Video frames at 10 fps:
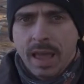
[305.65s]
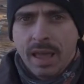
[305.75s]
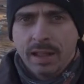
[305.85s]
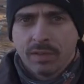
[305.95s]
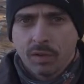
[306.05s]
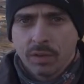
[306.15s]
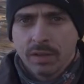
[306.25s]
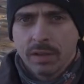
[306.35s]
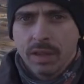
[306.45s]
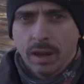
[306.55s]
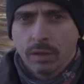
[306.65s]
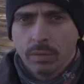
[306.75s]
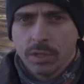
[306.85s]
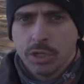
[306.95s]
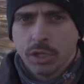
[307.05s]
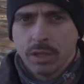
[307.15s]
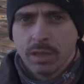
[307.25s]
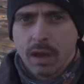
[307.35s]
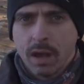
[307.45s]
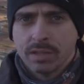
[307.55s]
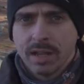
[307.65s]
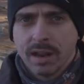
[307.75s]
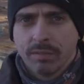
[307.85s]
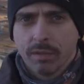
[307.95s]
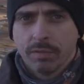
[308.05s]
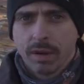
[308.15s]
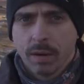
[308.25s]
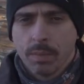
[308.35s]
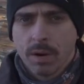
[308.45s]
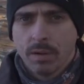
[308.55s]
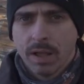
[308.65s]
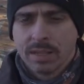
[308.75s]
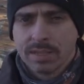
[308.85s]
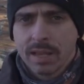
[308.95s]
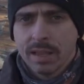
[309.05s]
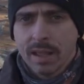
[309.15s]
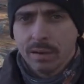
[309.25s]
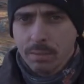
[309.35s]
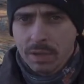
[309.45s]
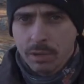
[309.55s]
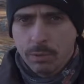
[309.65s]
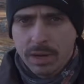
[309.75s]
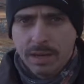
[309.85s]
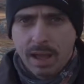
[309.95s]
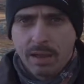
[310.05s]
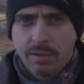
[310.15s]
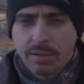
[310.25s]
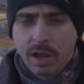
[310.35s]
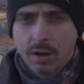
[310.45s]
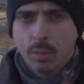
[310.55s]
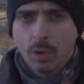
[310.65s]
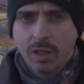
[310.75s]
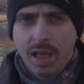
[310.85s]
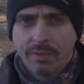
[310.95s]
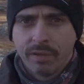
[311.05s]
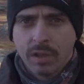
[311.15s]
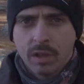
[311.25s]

and it certainly did get a little bit chilly in the hot tent after the fire burnout last night, and we knew we didn't have a ton of wood left,